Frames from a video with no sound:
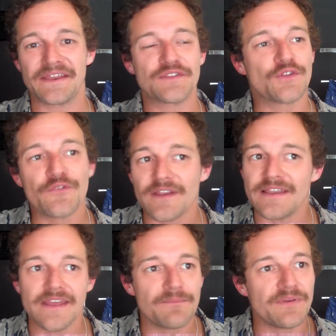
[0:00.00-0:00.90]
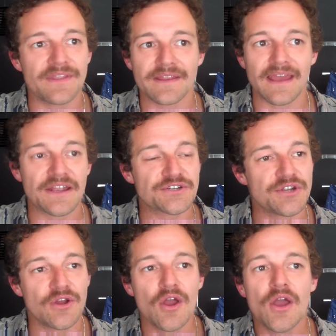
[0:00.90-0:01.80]
Christopher Lee and Peter
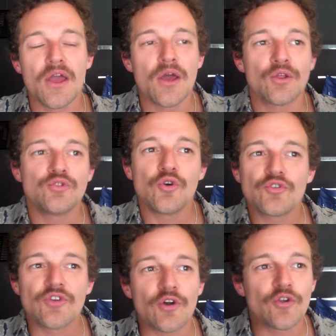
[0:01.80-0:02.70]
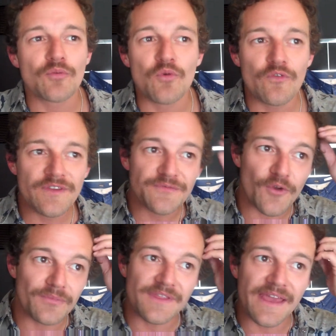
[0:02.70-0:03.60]
Cushing, those horror movies
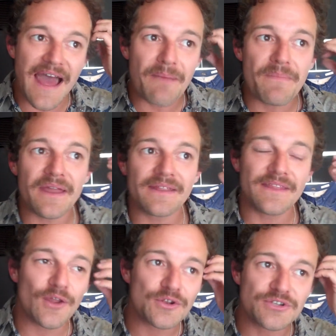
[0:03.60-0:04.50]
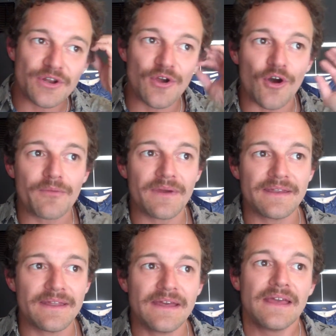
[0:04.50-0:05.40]
from the Hammer and the Roger
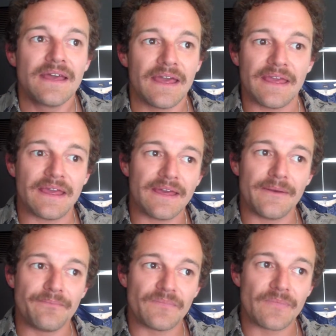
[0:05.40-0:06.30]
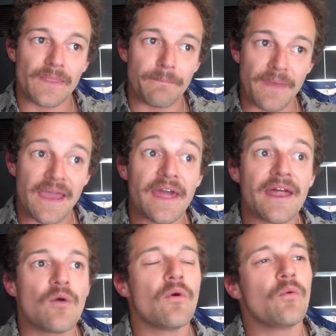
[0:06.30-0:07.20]
Corman
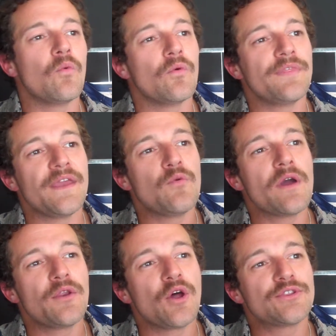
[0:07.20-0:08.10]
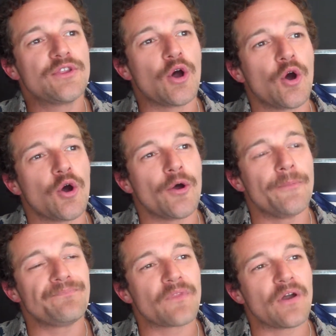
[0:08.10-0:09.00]
era, they were not
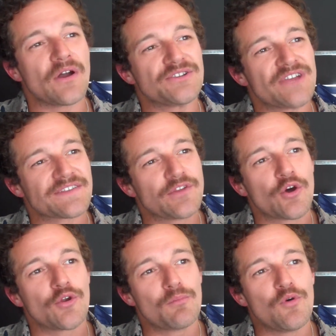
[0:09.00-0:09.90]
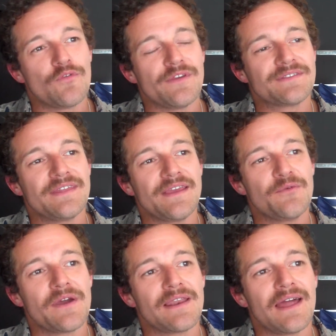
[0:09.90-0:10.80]
just horror movies, they
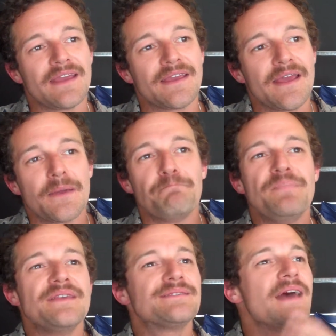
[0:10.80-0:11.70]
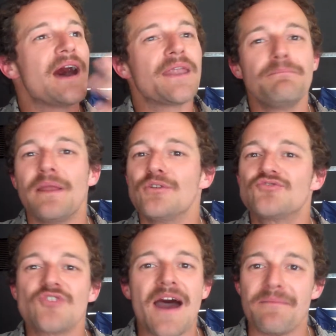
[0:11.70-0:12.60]
were like bizarre
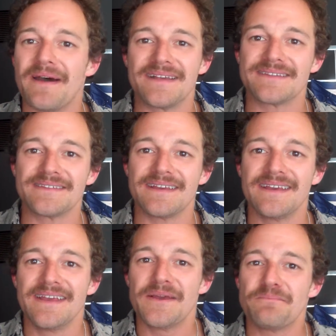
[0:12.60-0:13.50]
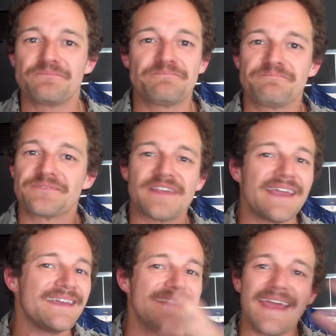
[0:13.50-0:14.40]
melodramas,
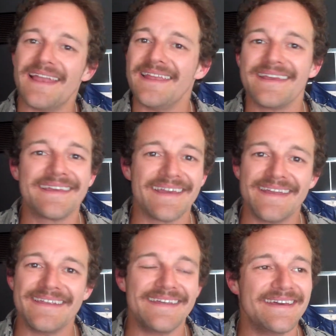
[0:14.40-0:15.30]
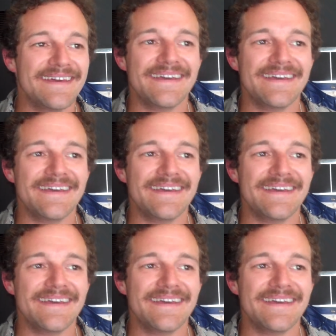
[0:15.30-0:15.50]
psychedelic and